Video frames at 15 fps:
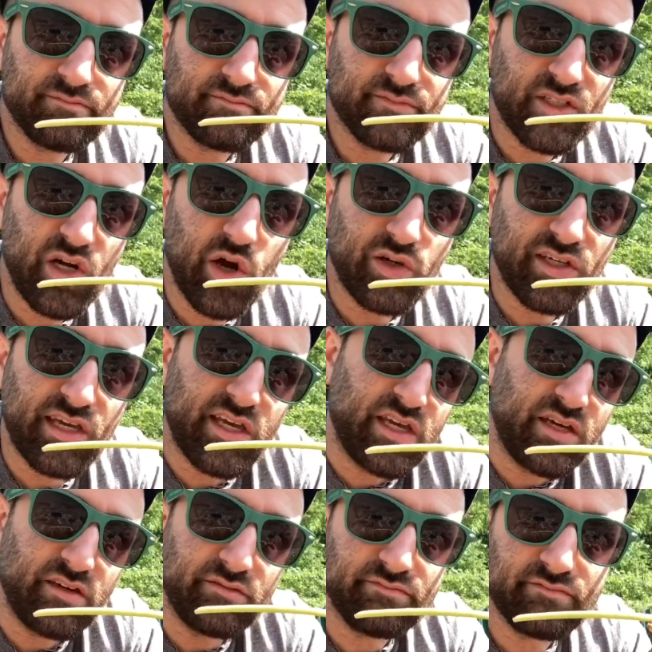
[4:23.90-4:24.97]

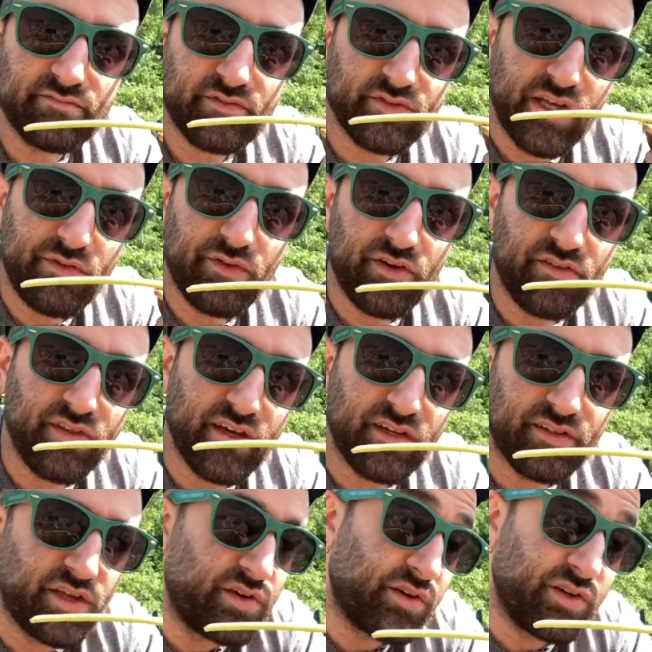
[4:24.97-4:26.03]
garlicky flavored thing
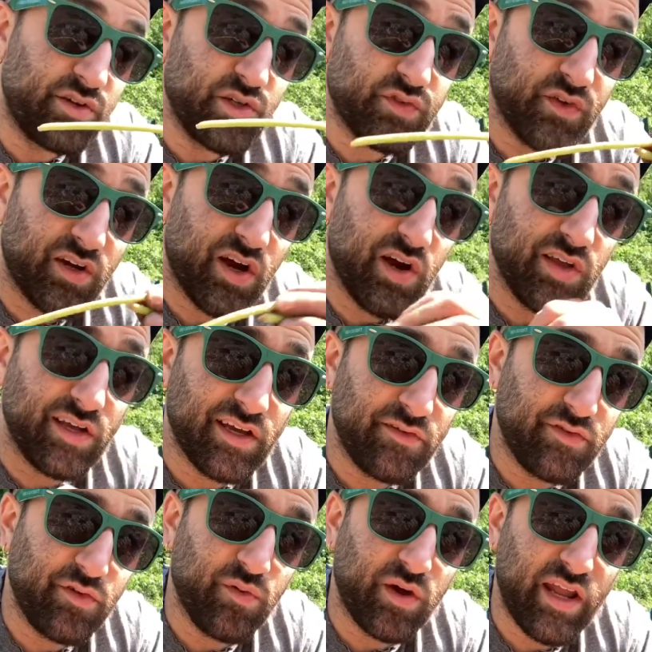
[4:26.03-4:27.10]
that you can use for garlic if
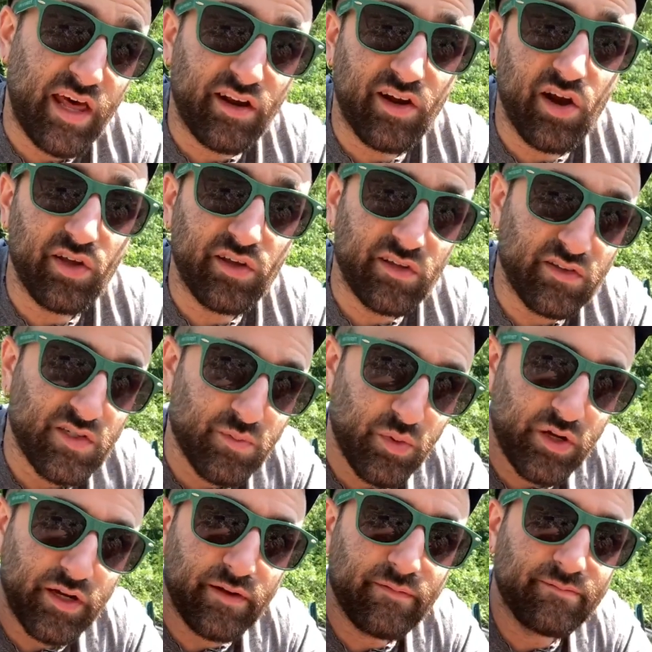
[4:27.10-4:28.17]
you run out of garlic in the
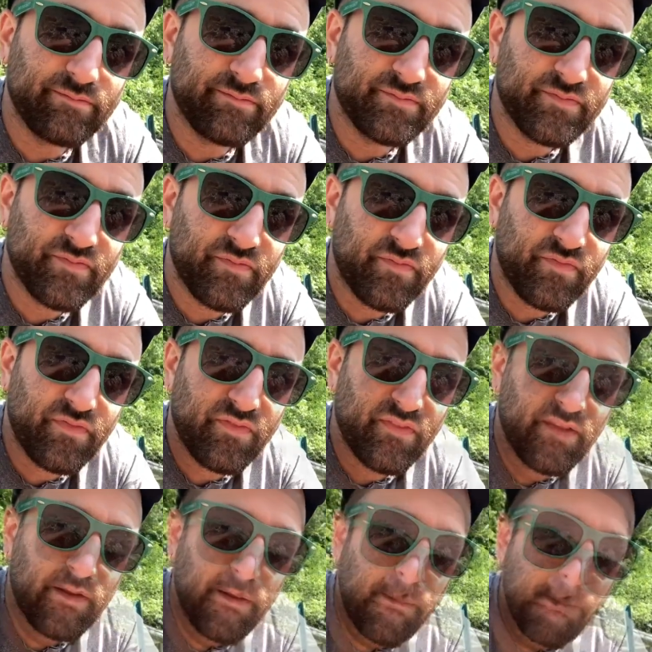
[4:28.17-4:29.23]
spring.
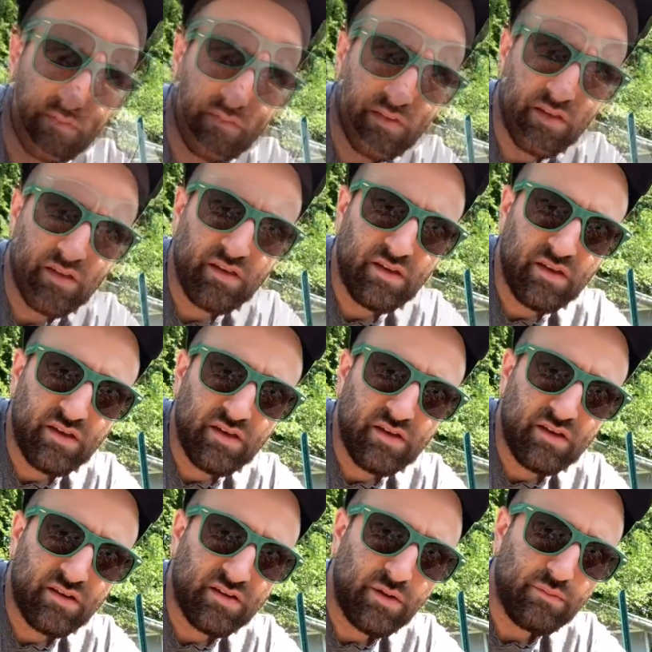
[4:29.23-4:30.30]

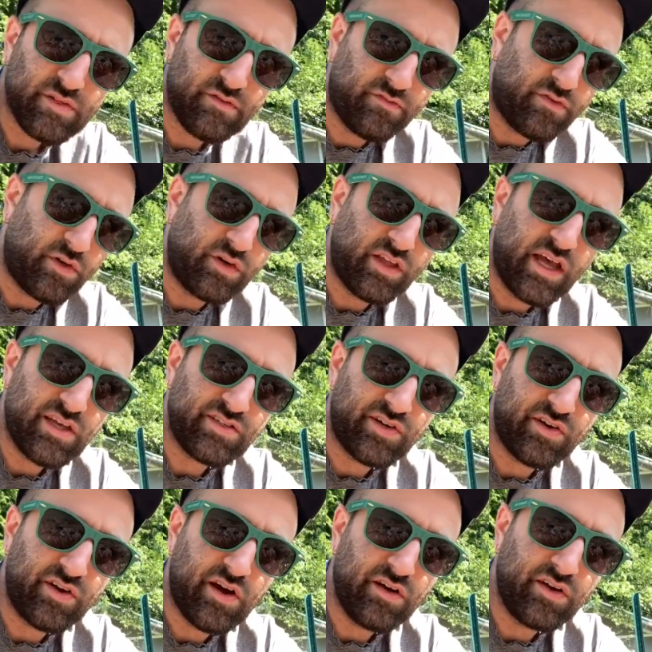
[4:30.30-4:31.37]
In terms of fertilizing your
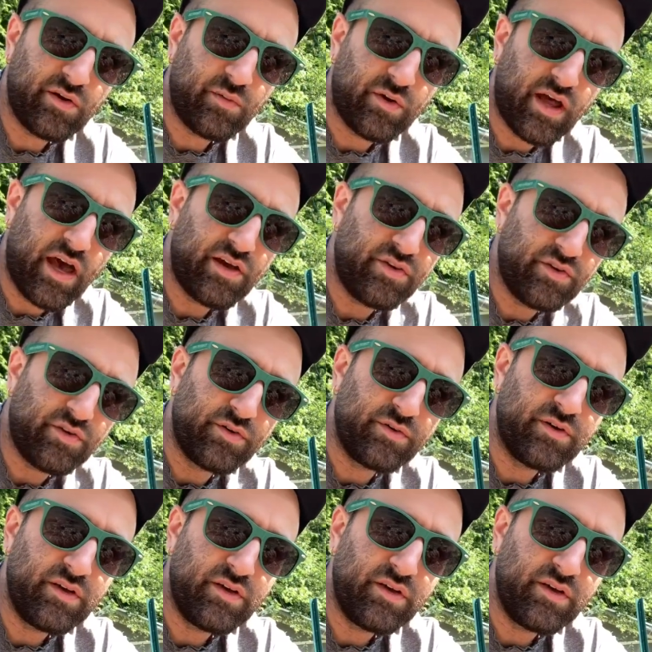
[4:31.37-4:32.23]
garlic, what I do